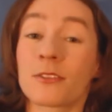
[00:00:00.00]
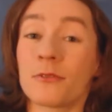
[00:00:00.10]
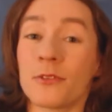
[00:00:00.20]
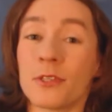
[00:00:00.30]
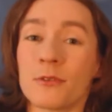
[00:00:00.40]

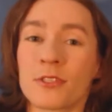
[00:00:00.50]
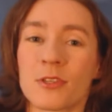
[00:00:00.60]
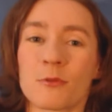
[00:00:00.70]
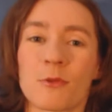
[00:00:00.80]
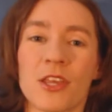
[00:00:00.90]

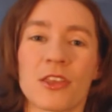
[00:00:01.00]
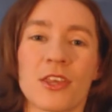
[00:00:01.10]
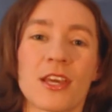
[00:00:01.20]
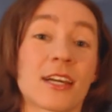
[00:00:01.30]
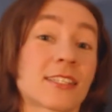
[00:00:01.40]
confused
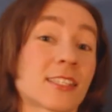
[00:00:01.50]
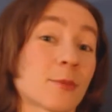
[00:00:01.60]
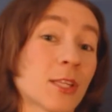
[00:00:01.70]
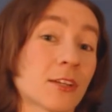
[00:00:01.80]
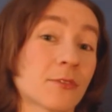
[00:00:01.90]
with a
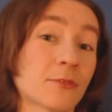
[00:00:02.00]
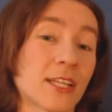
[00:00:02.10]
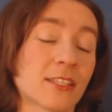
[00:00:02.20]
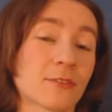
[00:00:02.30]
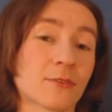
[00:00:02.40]
similar
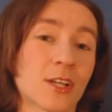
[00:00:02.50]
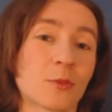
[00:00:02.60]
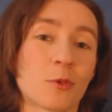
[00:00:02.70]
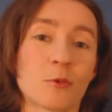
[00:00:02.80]
phrasal verb,